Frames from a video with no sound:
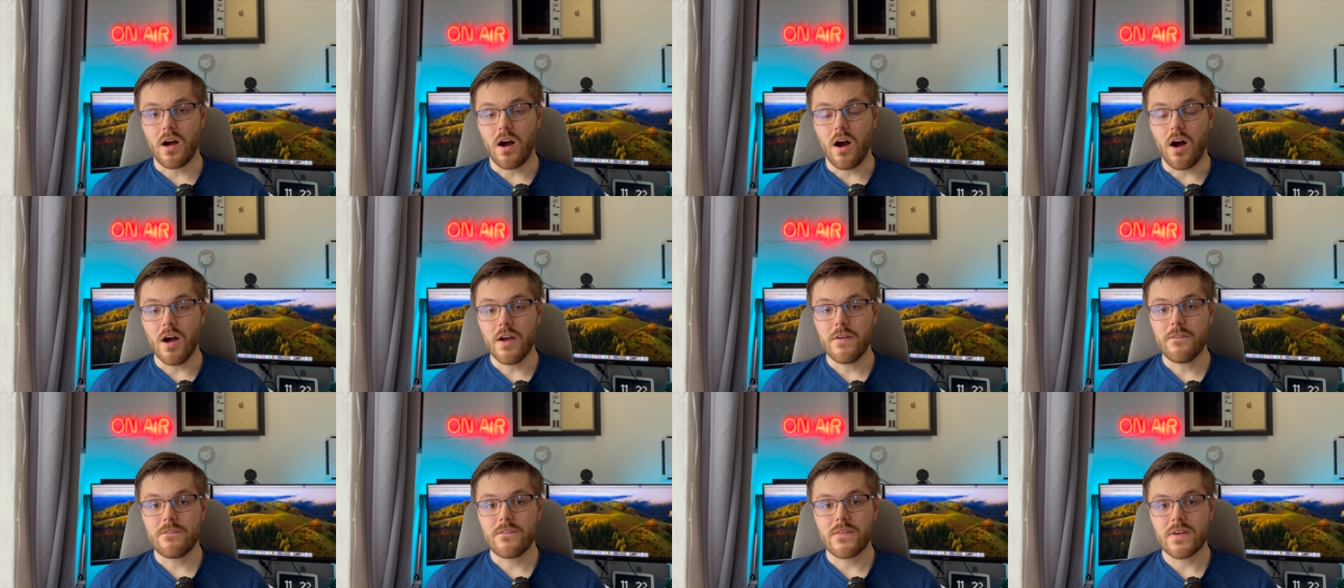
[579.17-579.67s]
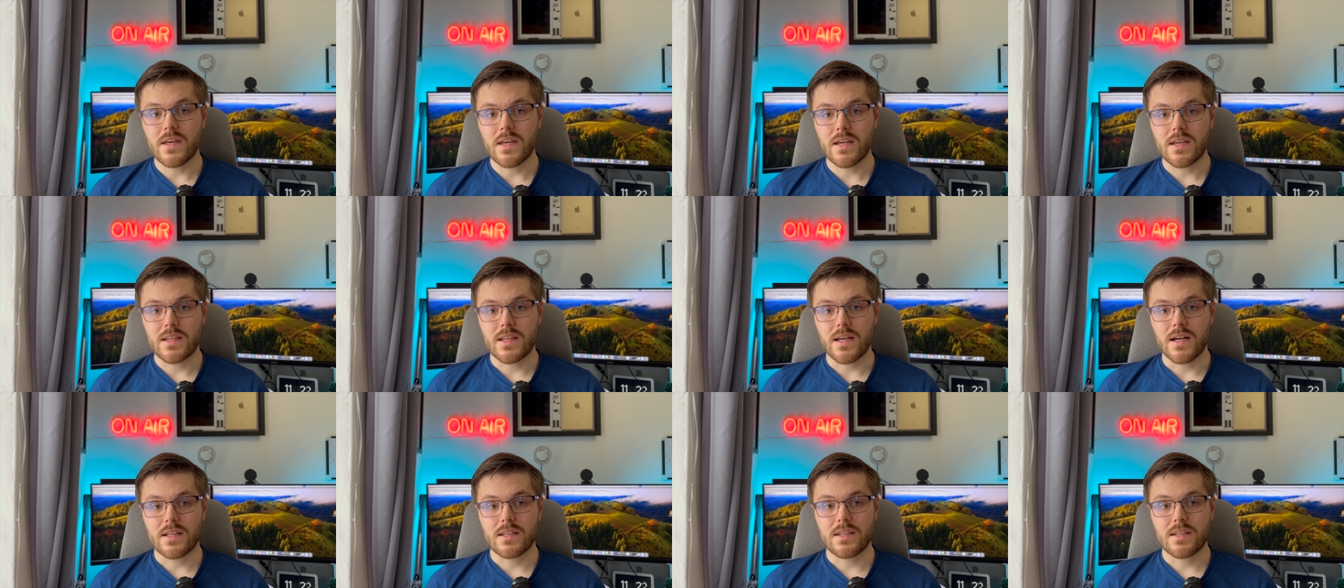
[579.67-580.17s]
I
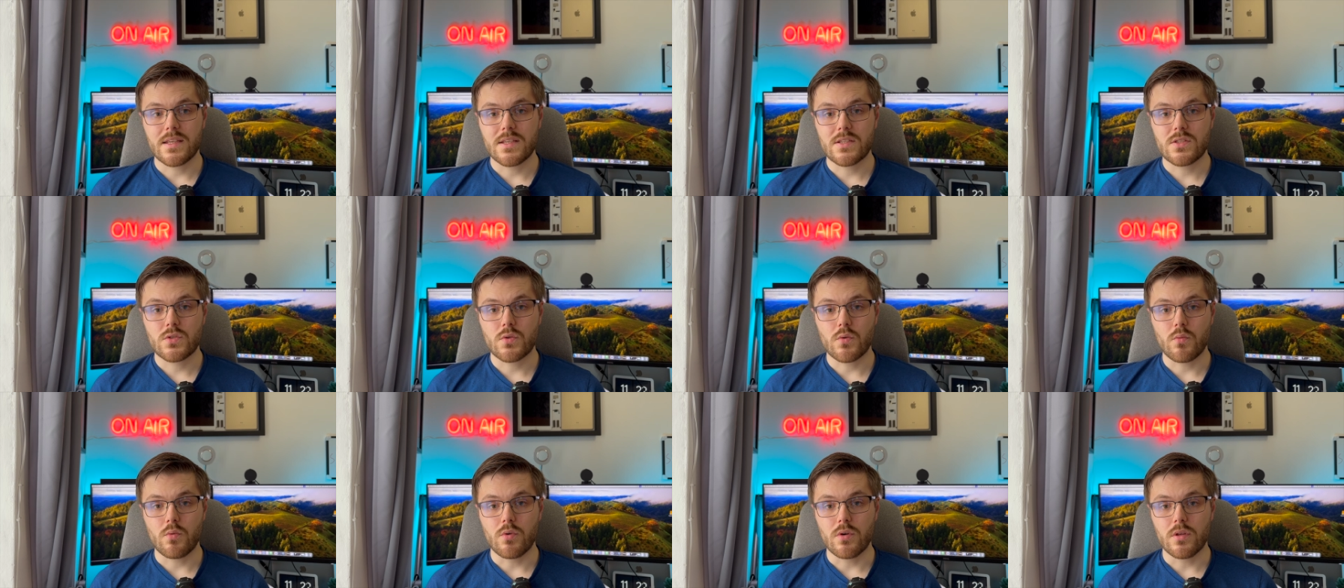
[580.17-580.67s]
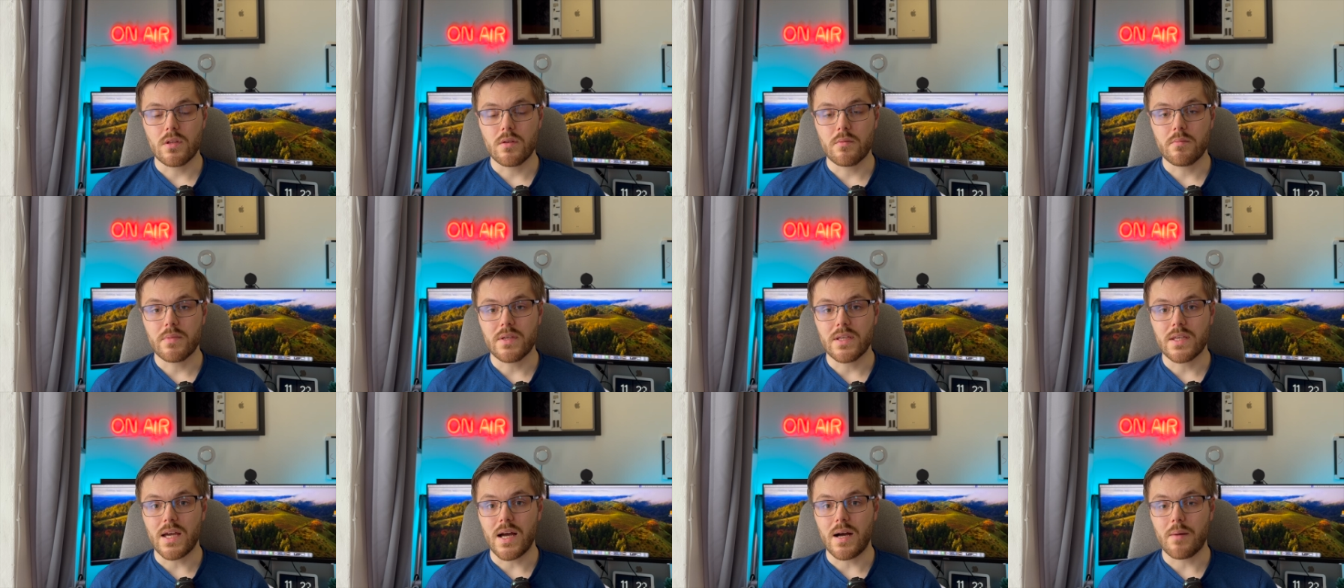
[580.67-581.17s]
think that this will
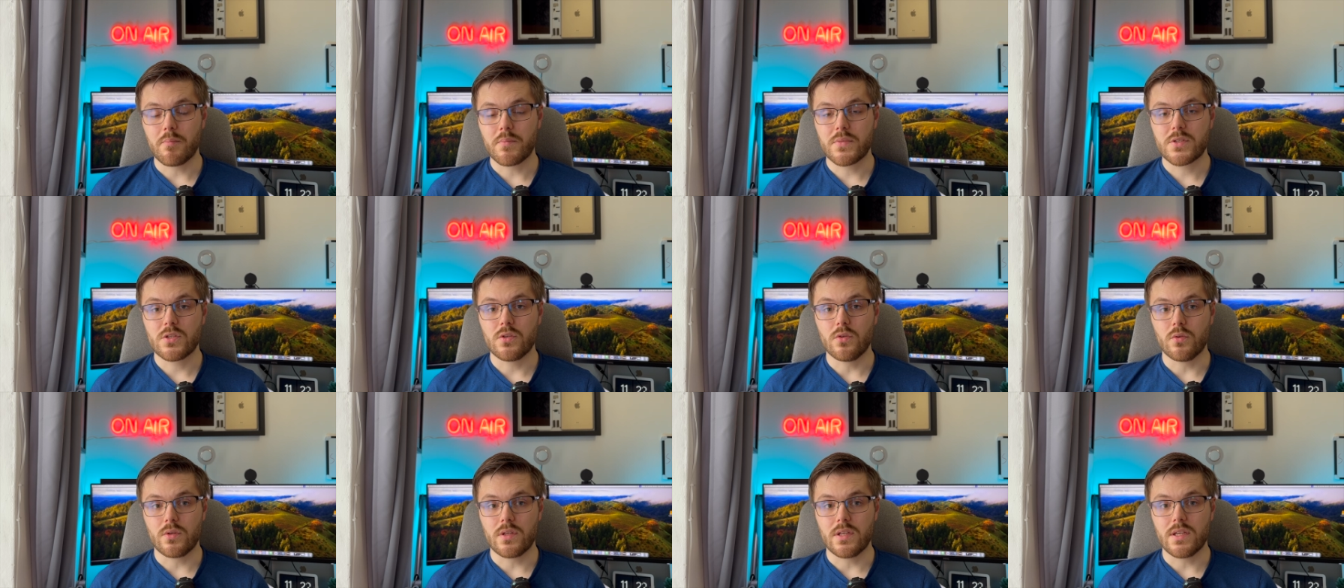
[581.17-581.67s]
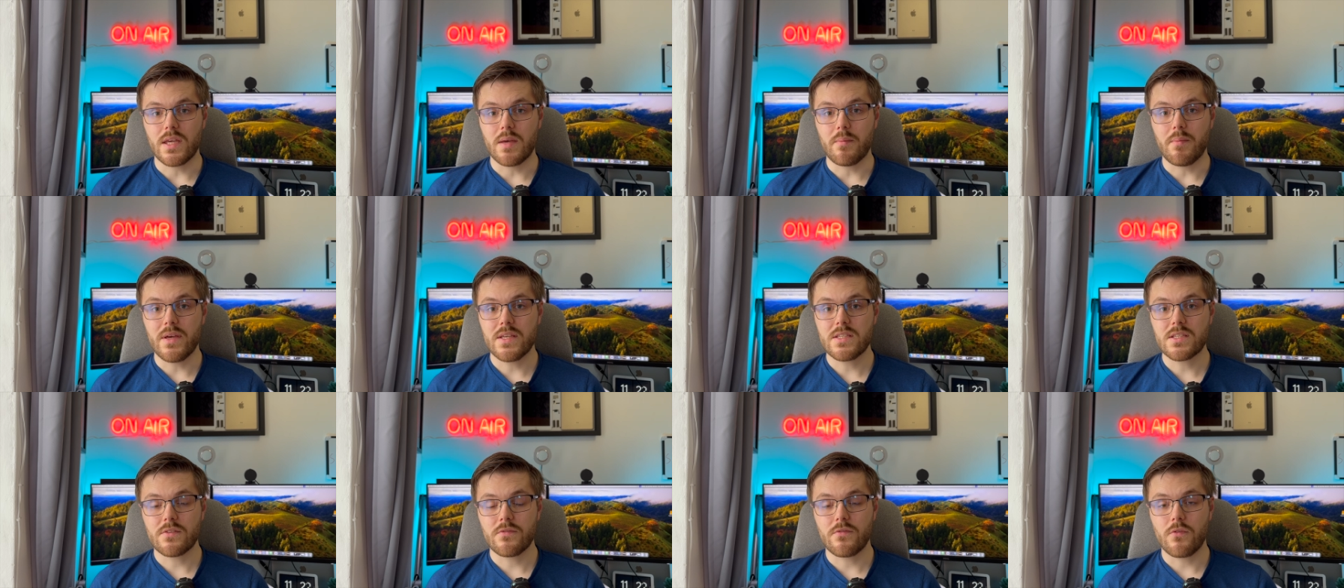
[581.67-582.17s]
be absolutely
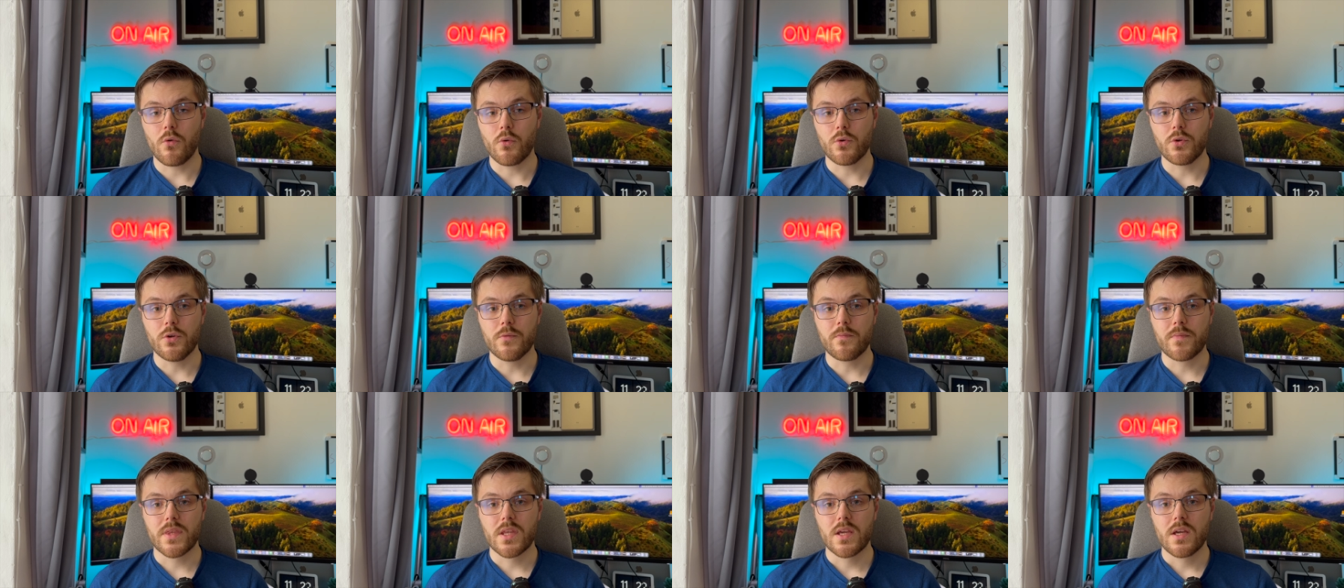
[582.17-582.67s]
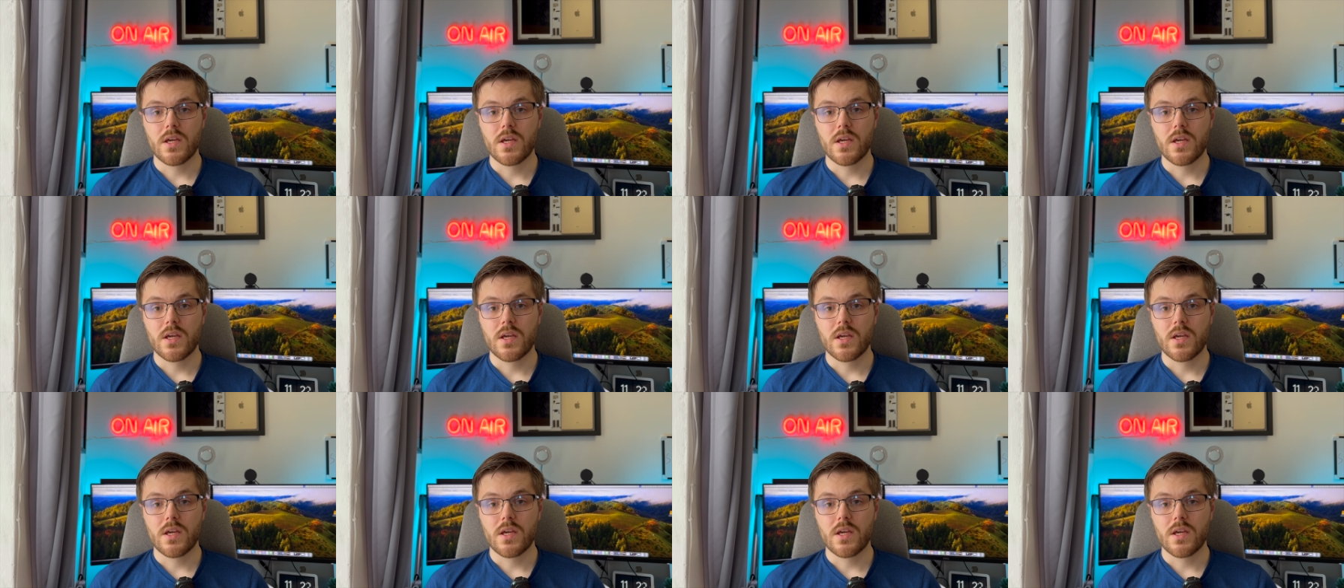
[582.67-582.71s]
amazing for you.